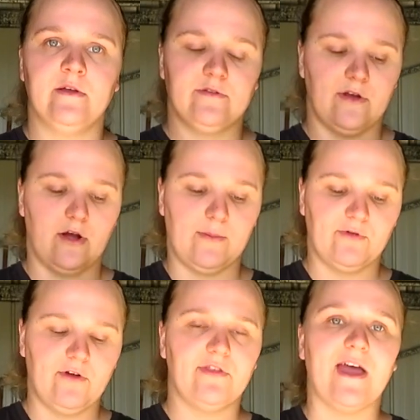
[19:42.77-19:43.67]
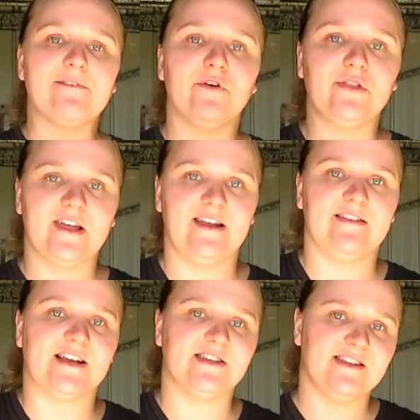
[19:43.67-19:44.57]
So I'm so thankful that
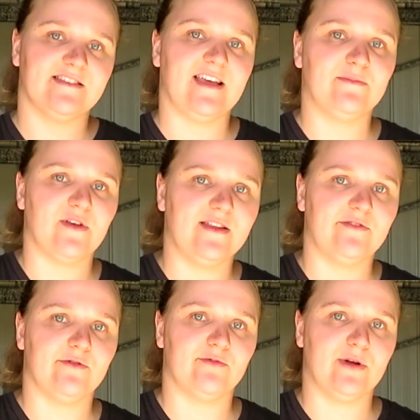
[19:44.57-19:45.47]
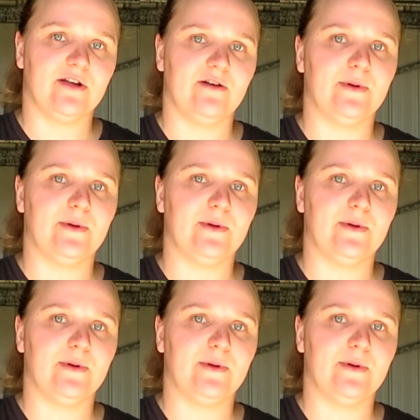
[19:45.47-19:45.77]
he's actually the same size as Ringo